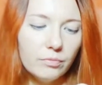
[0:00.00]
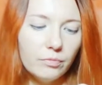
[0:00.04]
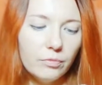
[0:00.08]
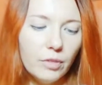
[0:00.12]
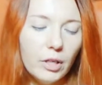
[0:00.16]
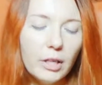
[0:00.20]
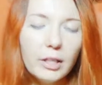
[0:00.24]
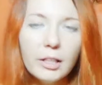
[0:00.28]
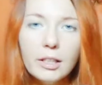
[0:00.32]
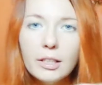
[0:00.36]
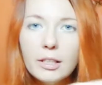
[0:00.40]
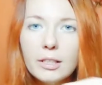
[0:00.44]

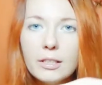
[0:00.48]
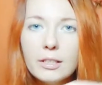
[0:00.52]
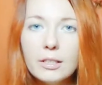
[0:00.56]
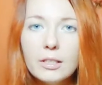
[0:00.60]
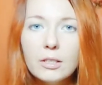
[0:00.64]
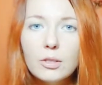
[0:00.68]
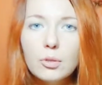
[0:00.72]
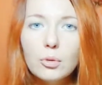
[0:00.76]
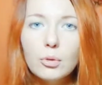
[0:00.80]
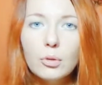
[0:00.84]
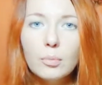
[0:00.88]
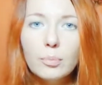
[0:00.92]
Very easy
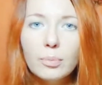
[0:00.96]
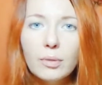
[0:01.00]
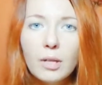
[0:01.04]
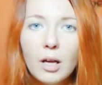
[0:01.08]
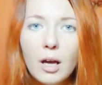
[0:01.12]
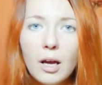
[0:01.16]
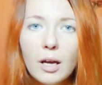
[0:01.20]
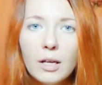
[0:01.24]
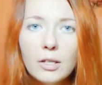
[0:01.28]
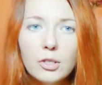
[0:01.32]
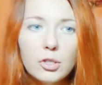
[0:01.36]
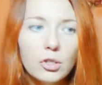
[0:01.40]
to
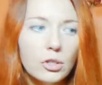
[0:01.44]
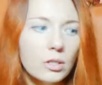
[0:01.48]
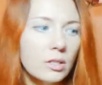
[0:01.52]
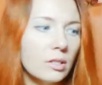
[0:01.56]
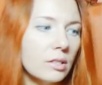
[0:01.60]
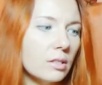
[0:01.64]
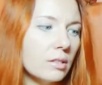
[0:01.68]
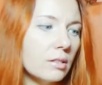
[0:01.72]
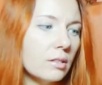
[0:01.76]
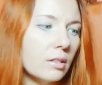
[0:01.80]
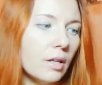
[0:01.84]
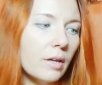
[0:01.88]
apply,
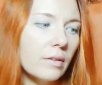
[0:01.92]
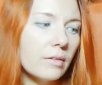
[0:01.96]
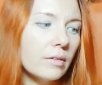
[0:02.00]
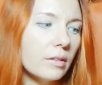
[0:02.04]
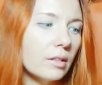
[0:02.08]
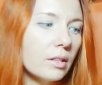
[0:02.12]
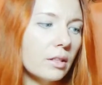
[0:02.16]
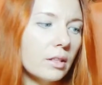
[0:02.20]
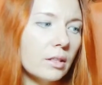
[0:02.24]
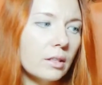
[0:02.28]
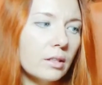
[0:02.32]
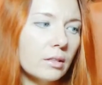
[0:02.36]
just
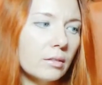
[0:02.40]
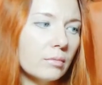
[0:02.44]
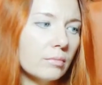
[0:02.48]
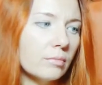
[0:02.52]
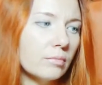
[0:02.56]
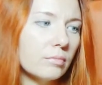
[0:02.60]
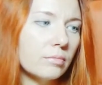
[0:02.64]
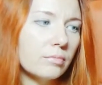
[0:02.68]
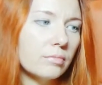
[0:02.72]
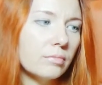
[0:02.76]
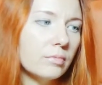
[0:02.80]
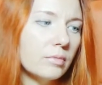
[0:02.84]
nothing
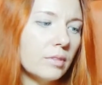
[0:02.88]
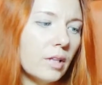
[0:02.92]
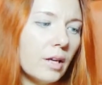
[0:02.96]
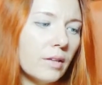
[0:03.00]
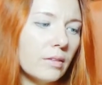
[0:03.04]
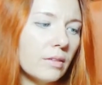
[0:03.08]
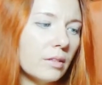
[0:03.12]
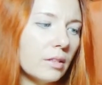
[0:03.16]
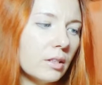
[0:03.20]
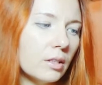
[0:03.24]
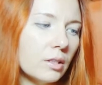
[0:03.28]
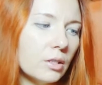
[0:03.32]

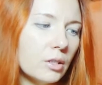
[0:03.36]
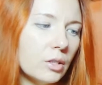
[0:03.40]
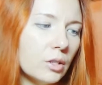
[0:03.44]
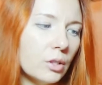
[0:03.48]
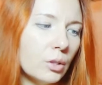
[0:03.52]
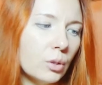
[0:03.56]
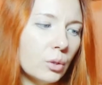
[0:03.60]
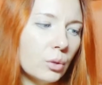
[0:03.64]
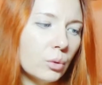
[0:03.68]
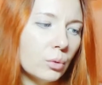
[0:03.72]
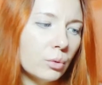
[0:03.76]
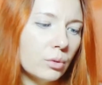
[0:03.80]

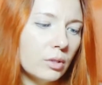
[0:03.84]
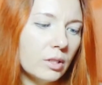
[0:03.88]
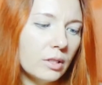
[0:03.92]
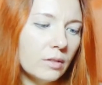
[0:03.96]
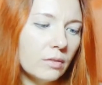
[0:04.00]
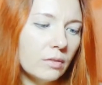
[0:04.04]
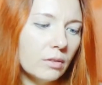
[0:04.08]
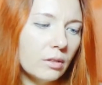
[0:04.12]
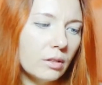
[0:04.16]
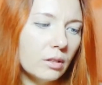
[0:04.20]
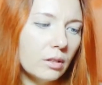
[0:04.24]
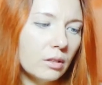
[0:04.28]
too
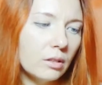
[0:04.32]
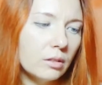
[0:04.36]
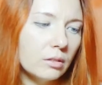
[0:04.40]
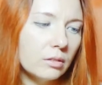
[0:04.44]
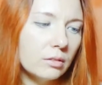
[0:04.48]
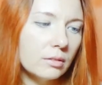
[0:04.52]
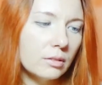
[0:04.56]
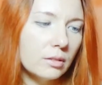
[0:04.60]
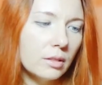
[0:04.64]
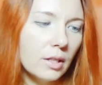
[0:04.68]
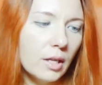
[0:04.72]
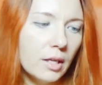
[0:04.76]

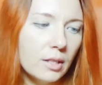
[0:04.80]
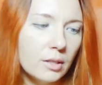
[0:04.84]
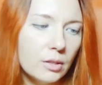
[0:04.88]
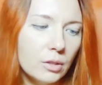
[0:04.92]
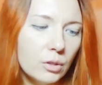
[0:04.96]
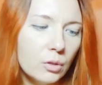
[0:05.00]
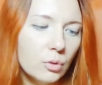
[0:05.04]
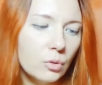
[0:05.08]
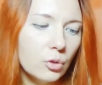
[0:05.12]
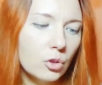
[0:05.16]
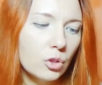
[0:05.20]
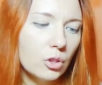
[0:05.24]
difficult
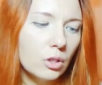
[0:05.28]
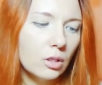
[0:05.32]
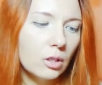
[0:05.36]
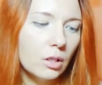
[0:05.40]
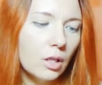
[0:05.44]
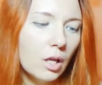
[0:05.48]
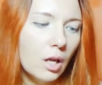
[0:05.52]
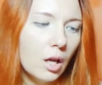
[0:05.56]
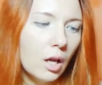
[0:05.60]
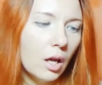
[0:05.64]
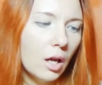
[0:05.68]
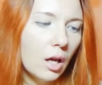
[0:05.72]
as
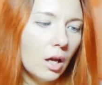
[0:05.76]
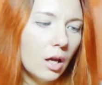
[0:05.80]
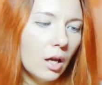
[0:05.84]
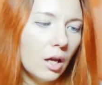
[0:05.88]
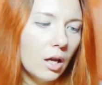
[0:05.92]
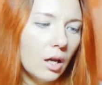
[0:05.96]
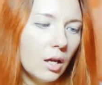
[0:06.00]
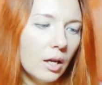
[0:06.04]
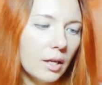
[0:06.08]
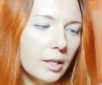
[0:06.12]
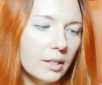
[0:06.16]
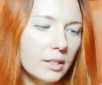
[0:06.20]
usual,
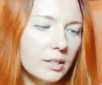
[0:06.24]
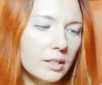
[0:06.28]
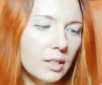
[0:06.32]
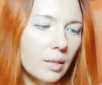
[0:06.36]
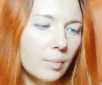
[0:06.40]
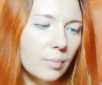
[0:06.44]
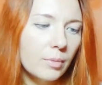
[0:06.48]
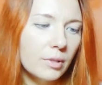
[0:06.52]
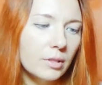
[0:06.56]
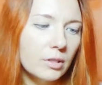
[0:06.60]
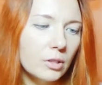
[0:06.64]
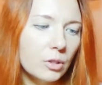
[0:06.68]

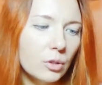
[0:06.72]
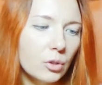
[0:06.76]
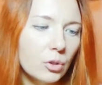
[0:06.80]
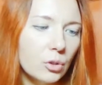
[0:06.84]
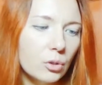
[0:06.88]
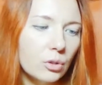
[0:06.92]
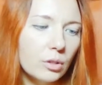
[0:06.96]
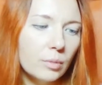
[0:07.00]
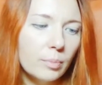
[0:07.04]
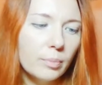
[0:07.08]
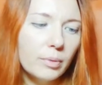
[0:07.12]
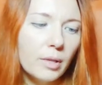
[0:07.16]
except that you
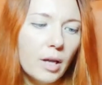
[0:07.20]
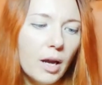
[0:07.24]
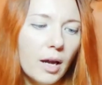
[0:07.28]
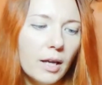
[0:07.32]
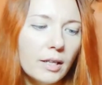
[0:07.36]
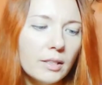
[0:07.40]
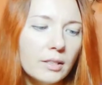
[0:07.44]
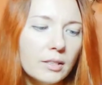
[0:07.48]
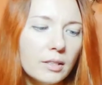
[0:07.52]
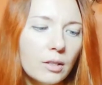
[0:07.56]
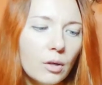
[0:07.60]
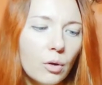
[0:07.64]
should
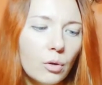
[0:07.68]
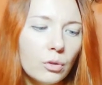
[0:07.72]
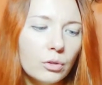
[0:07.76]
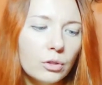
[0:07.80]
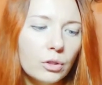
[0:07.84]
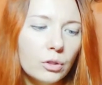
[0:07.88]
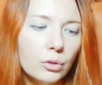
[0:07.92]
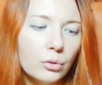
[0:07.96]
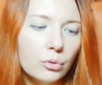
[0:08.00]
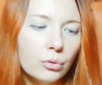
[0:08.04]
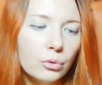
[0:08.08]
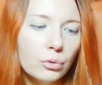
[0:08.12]
apply it on
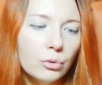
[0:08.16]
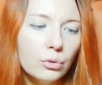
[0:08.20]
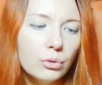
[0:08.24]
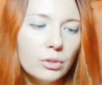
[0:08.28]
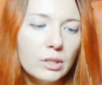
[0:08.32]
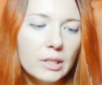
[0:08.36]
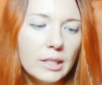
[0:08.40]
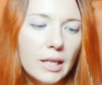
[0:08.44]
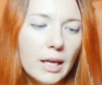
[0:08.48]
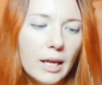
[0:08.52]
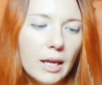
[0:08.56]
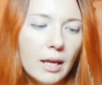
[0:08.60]
your
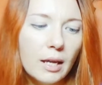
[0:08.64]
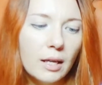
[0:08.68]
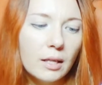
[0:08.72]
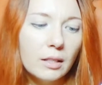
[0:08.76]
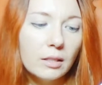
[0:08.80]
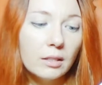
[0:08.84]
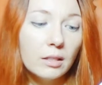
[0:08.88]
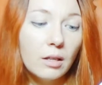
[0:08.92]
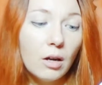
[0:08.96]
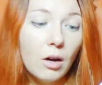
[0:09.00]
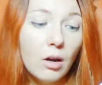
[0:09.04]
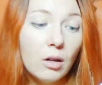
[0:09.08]
roots
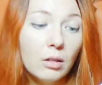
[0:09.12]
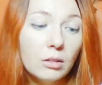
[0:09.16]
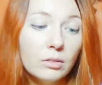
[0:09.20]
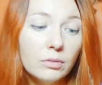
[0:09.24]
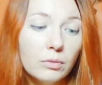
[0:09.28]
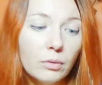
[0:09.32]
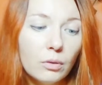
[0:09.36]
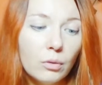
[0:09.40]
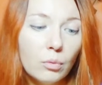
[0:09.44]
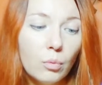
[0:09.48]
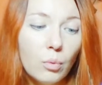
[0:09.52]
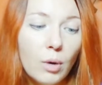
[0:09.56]
and hold
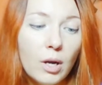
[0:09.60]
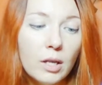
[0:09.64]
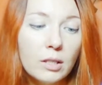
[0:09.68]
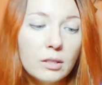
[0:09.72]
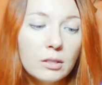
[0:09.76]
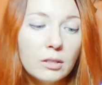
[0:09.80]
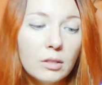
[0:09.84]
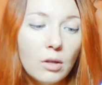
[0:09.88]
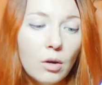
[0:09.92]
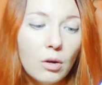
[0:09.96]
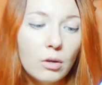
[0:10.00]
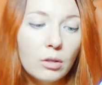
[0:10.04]
for
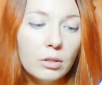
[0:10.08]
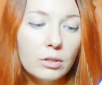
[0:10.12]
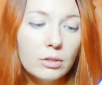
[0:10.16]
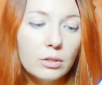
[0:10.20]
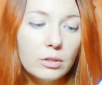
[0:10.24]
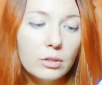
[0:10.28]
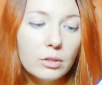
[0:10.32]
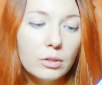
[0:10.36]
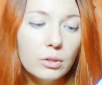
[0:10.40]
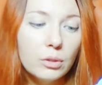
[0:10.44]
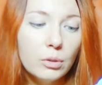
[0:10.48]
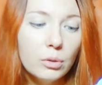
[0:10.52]
1 or
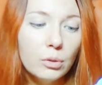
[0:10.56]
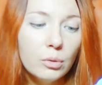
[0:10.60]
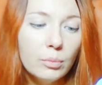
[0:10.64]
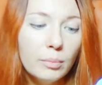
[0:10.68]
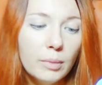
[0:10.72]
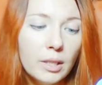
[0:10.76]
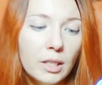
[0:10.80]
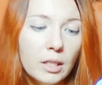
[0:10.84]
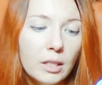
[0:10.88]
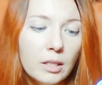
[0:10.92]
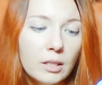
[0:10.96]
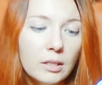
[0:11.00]
2
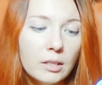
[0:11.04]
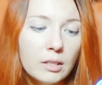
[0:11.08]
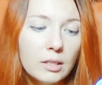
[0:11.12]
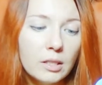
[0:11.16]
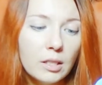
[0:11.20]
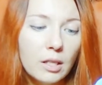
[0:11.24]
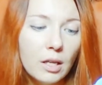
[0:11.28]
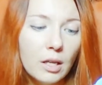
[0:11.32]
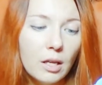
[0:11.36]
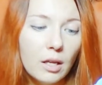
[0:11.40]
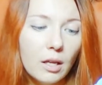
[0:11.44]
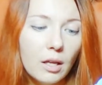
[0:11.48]

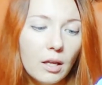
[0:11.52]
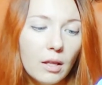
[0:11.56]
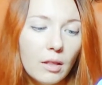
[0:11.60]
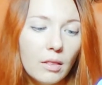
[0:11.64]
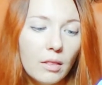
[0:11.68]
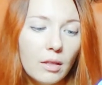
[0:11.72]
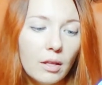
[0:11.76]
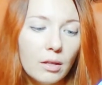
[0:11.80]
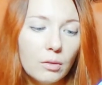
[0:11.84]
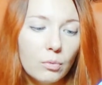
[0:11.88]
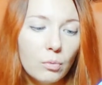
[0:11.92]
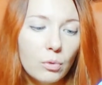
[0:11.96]
minutes
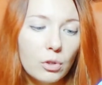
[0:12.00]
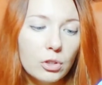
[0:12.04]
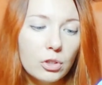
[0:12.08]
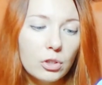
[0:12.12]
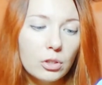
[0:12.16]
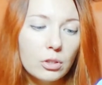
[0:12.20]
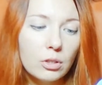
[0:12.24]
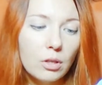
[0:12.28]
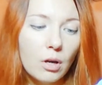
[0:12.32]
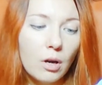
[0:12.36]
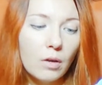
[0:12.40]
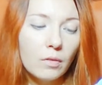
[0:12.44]
and then
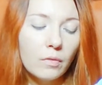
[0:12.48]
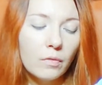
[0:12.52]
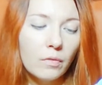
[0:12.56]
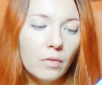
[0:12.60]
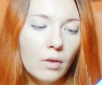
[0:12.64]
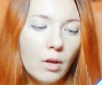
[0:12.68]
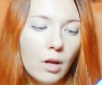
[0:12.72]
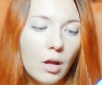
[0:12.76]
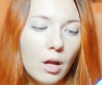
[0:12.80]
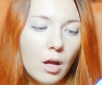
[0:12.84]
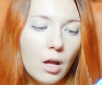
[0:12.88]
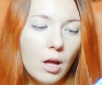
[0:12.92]
wash it off.